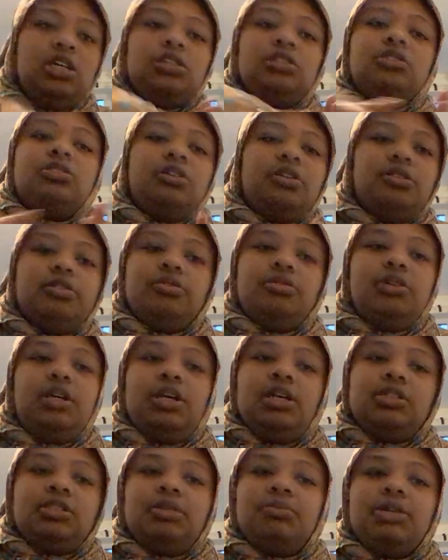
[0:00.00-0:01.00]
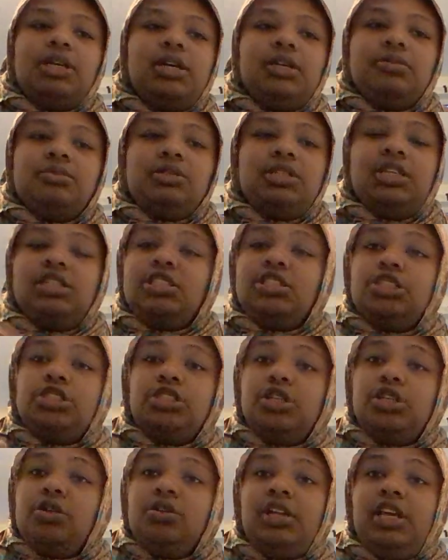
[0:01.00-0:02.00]
So sometimes they
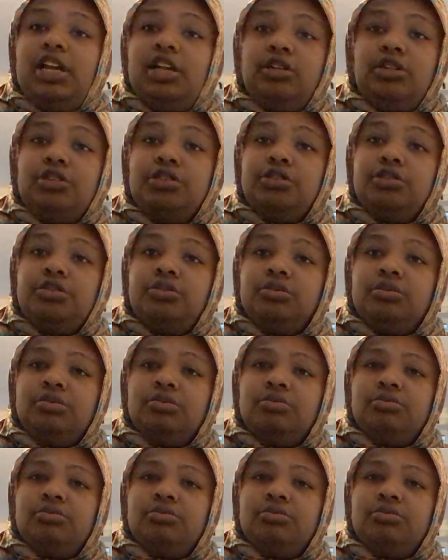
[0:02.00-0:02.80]
just don't let loose.